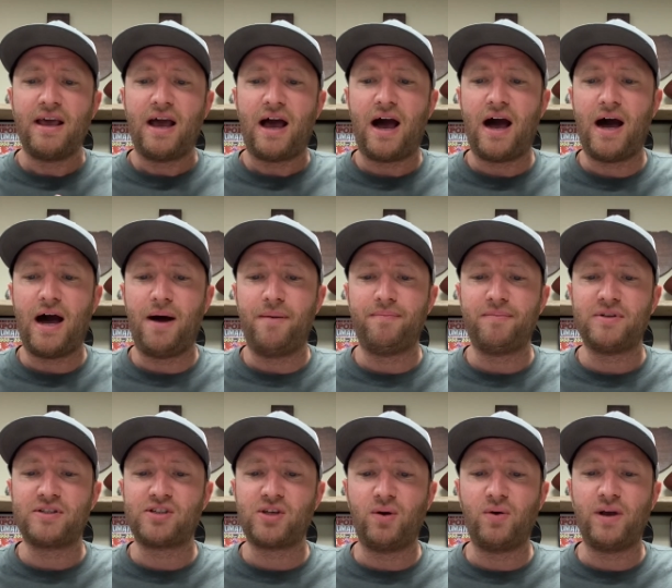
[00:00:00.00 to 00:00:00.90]
Um,
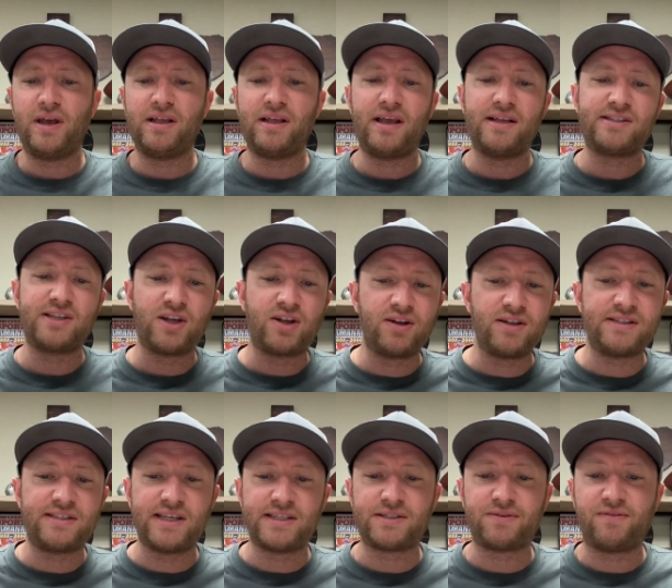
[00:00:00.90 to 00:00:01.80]
so it, it's a good
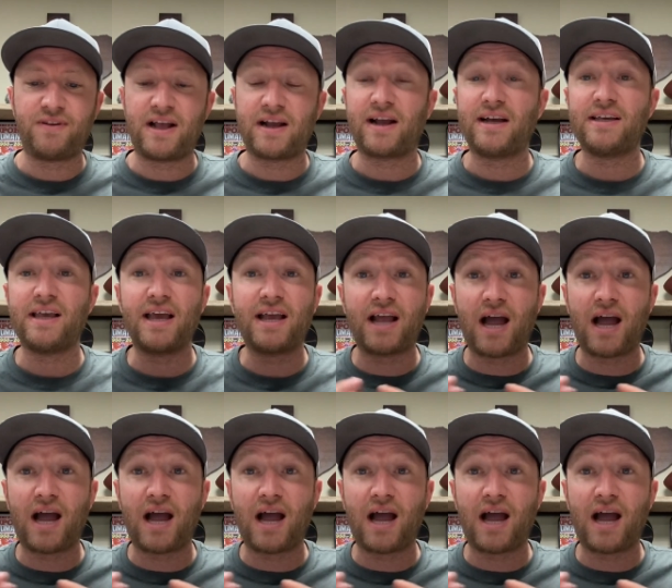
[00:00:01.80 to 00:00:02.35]
system for that It